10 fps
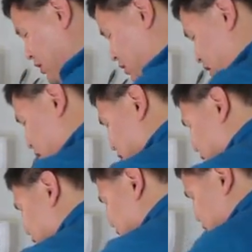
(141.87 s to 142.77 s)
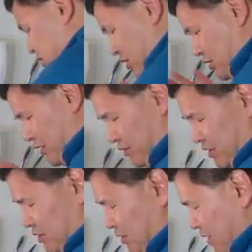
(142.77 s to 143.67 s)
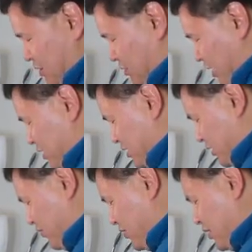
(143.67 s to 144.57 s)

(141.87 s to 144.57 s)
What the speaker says: Alright, so anyway, that's the dry stuff.